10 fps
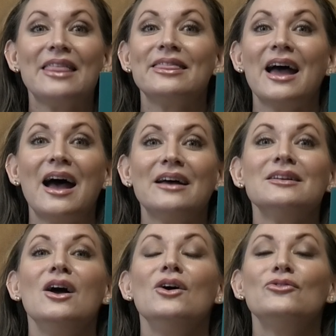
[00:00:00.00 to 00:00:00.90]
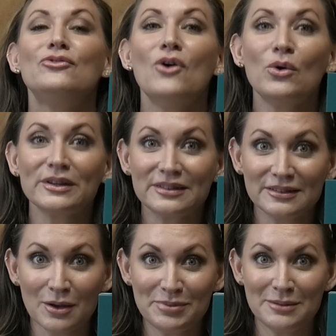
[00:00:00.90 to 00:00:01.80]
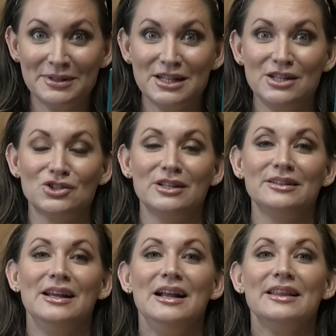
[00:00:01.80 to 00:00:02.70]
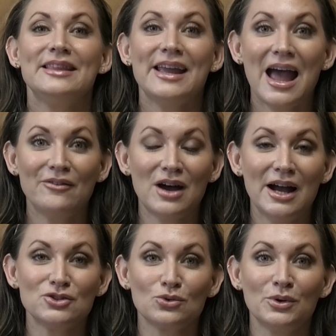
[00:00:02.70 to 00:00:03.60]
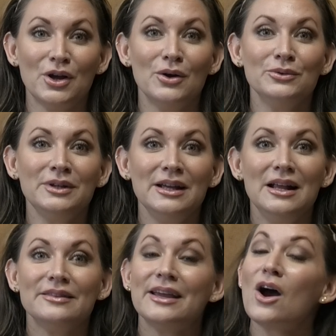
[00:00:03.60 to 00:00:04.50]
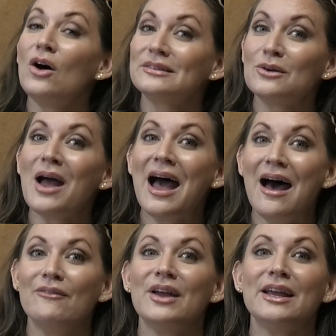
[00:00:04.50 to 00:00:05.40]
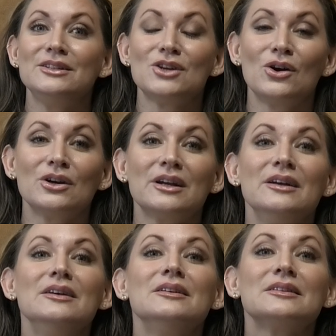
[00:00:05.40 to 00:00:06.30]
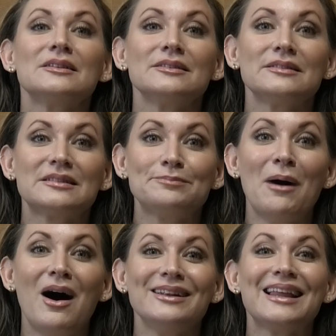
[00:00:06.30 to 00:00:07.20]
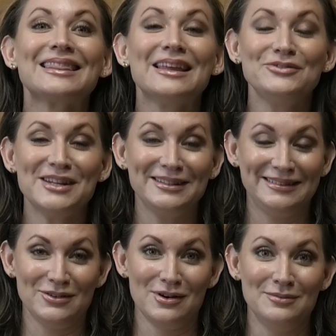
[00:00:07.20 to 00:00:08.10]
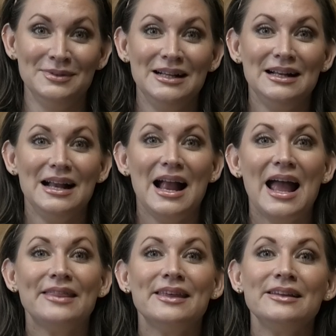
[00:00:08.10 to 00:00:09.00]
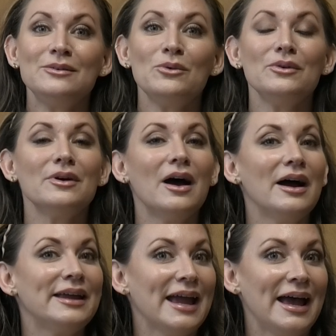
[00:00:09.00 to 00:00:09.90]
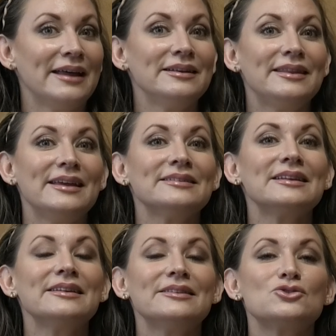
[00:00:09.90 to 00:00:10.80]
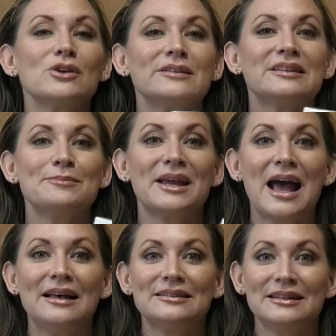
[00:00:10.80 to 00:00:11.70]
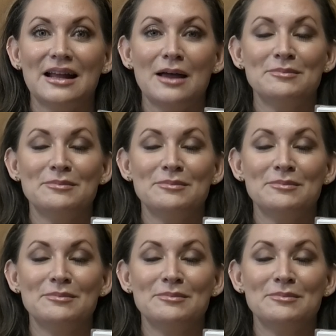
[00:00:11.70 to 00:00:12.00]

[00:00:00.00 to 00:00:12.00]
that focuses on pigmentation. They have a hydroquinone. They also have a dark spot lifting serum. And then again, things like the tranexamic acid